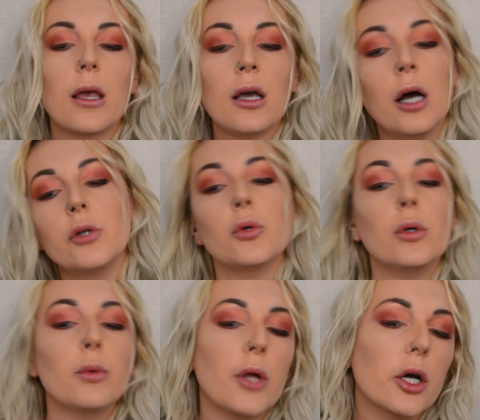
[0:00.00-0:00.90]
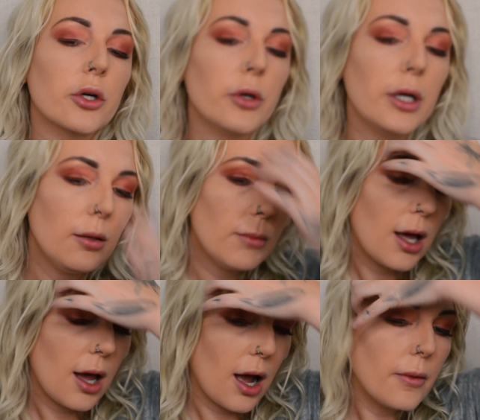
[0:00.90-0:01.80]
contoured with our cream,
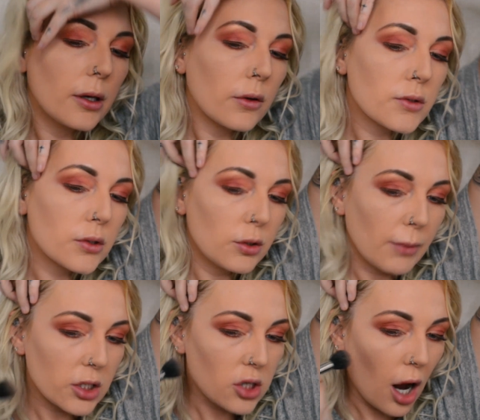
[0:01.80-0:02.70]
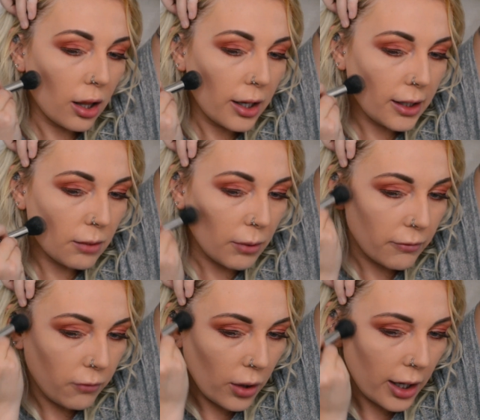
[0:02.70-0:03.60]
and then also do my jawline and my
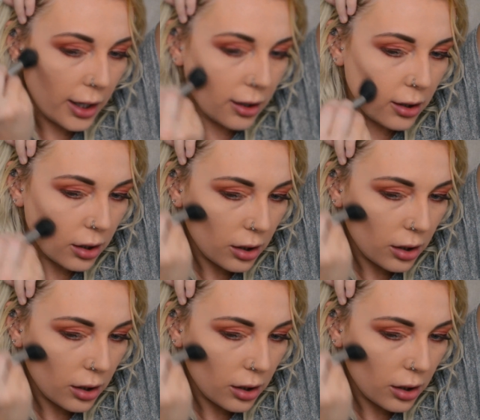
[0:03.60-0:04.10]
forehead.